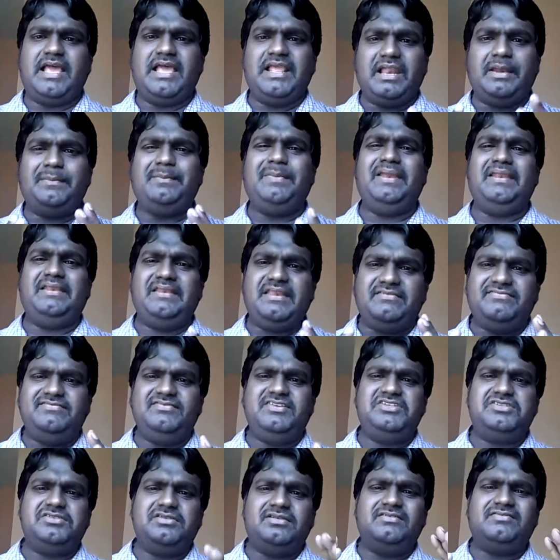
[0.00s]
I repeat,
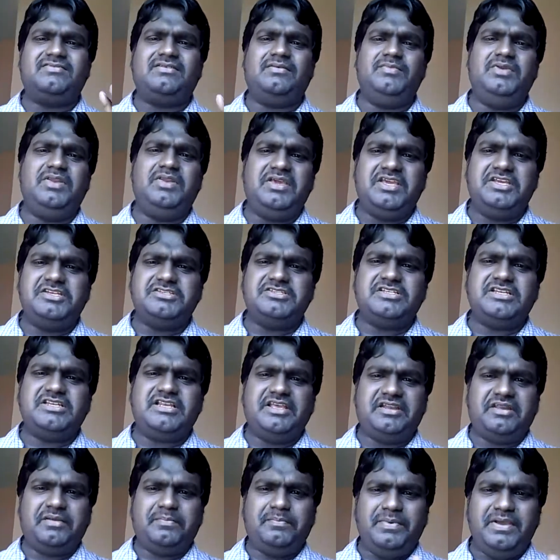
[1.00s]
definition of communication,
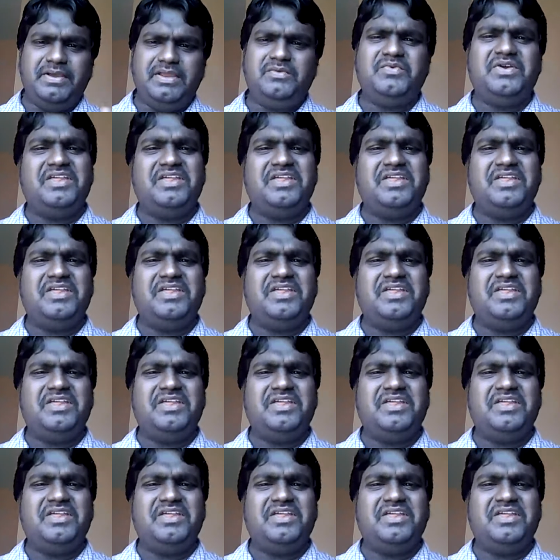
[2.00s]
I repeat,